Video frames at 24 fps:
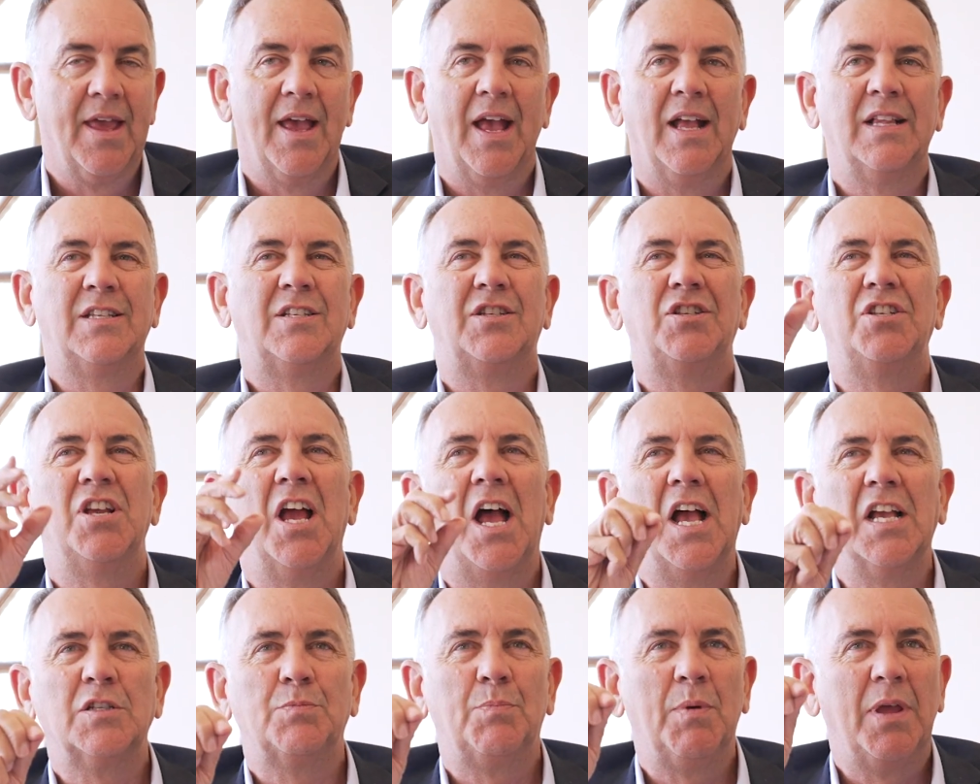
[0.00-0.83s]
It's
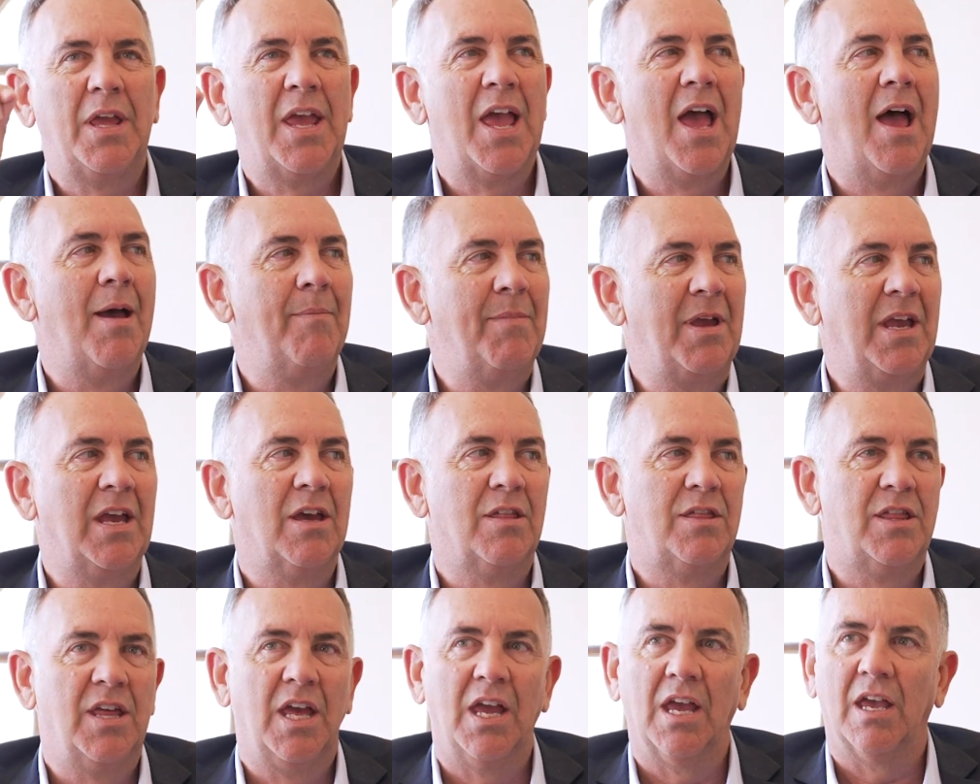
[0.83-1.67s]
just becoming a
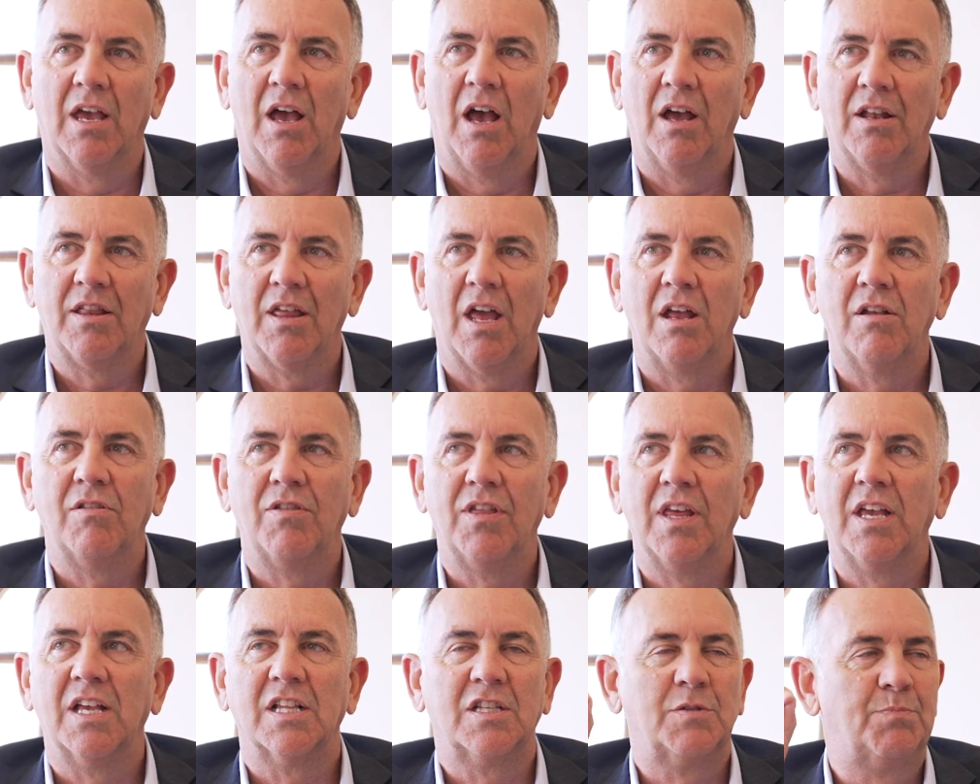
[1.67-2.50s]
thing. I don't
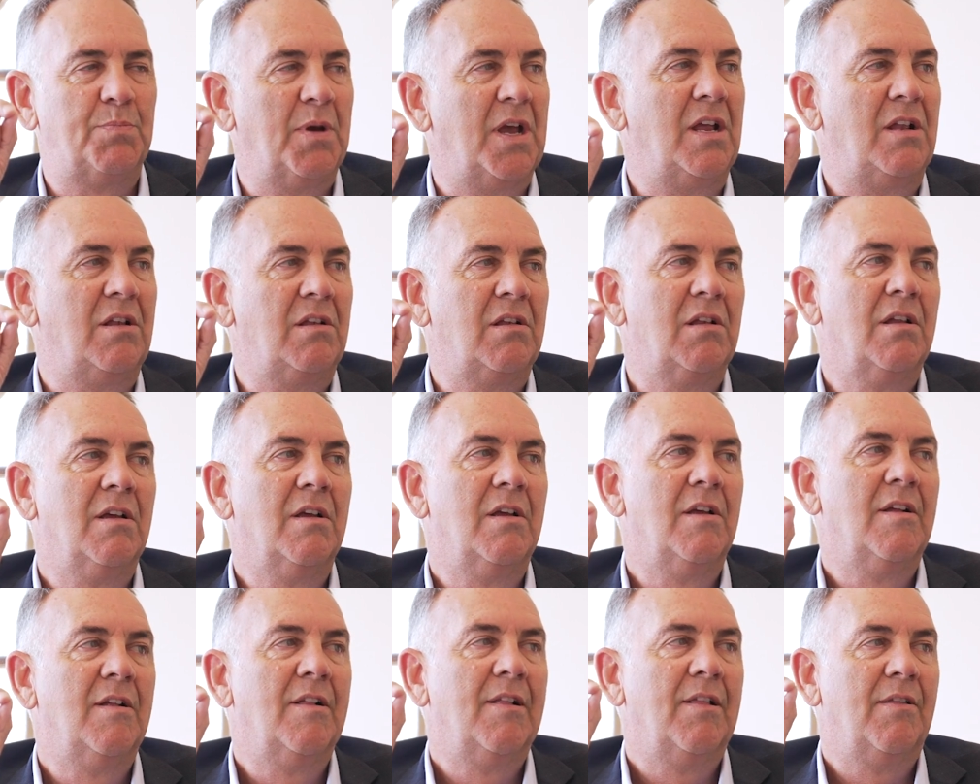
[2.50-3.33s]
think it's been
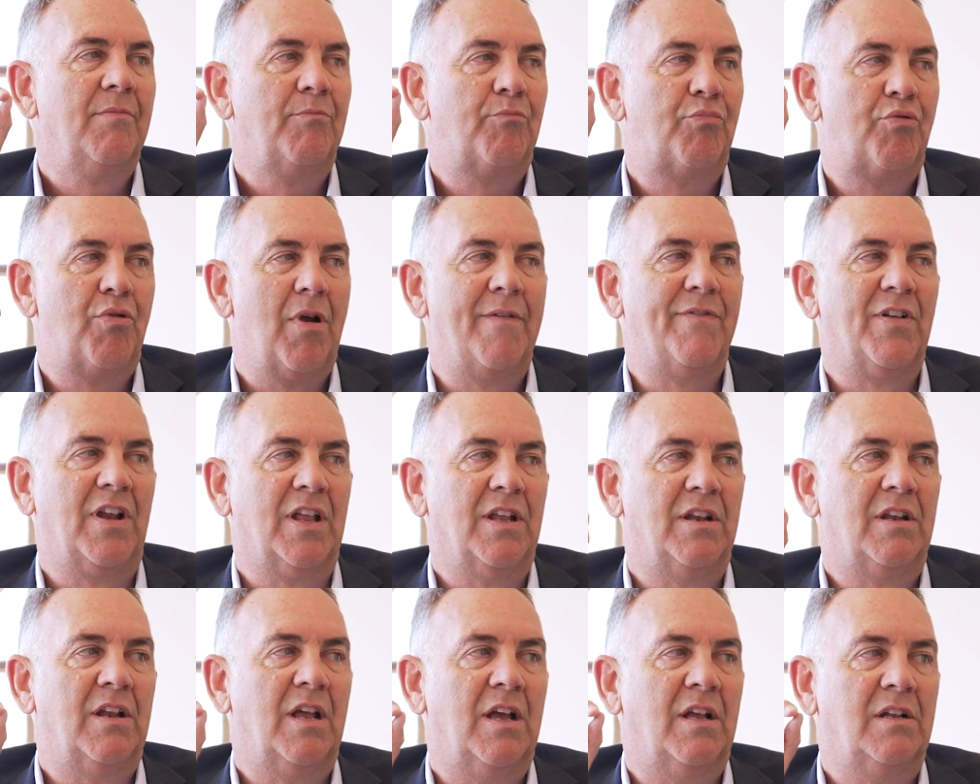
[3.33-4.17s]

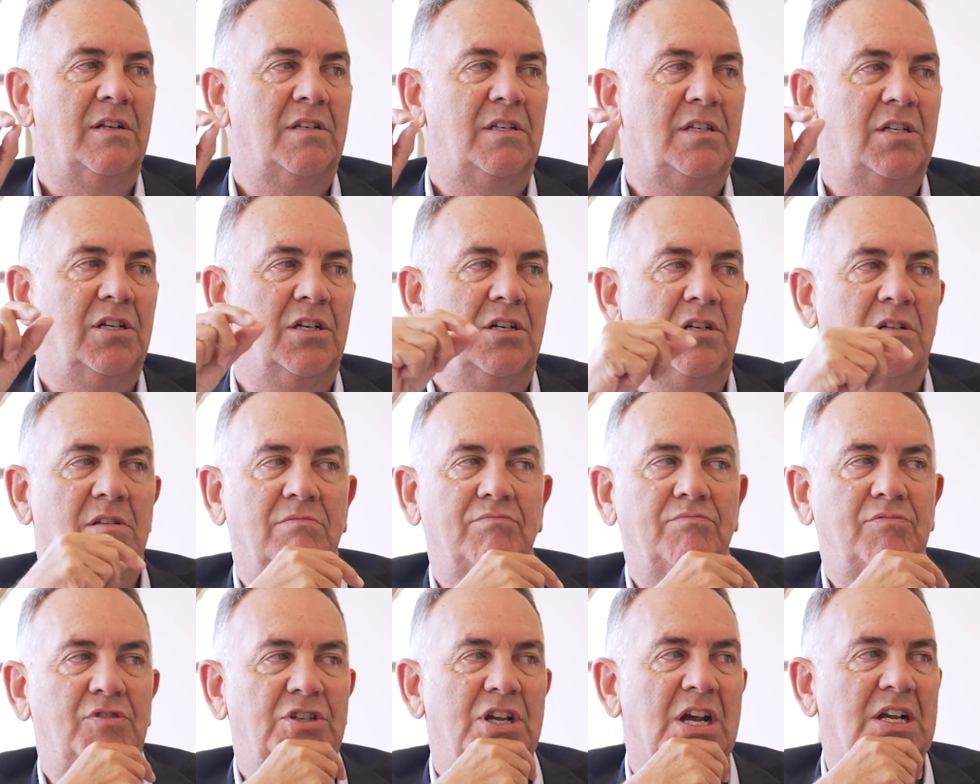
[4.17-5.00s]
prevalent
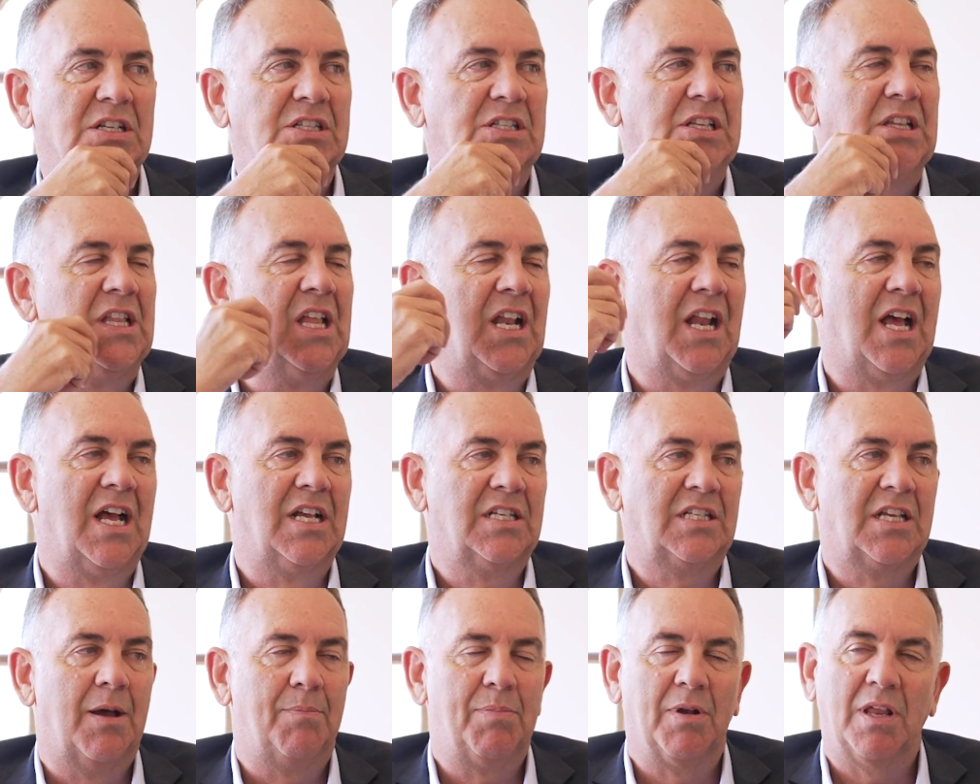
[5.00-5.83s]
until just in the
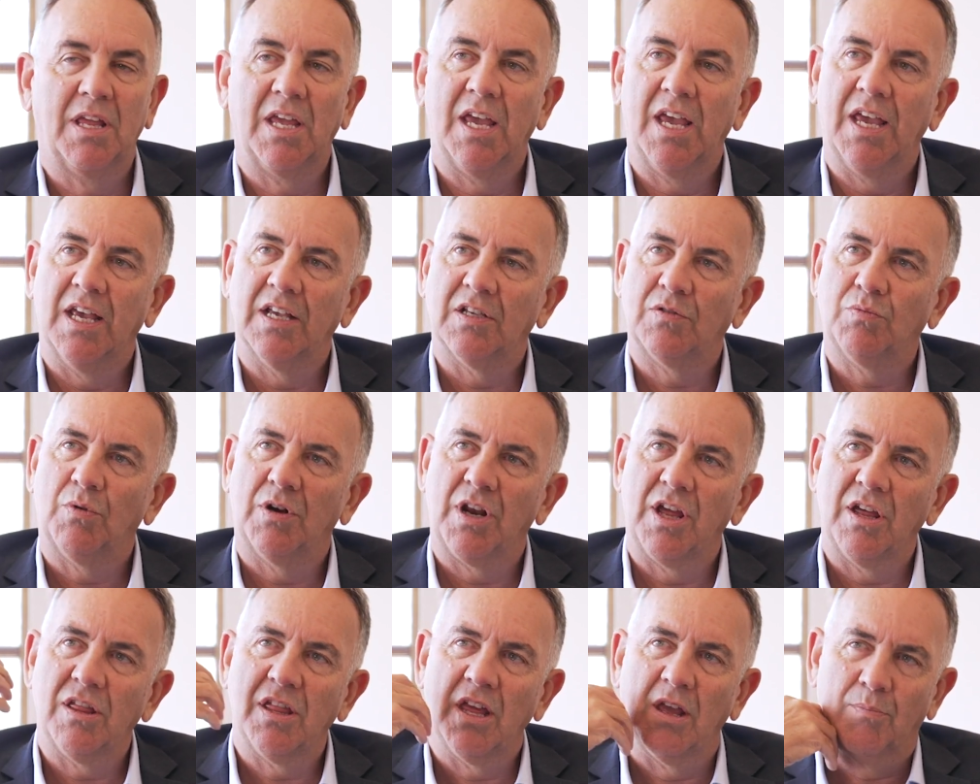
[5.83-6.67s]
last couple of years. What
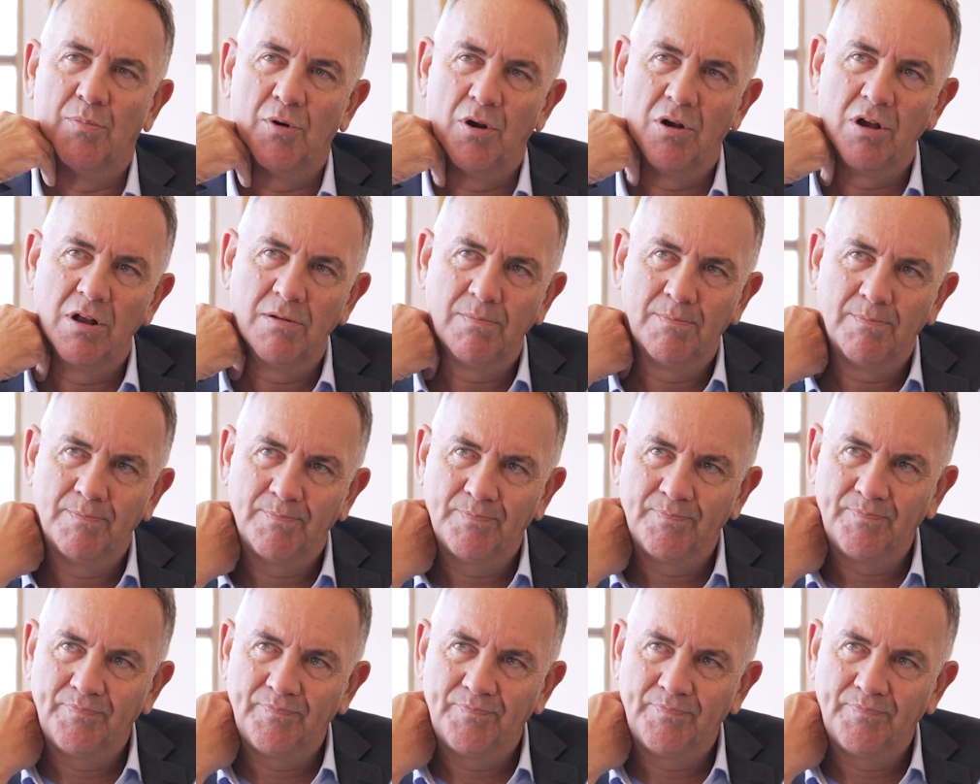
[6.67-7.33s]
do you think, Brian?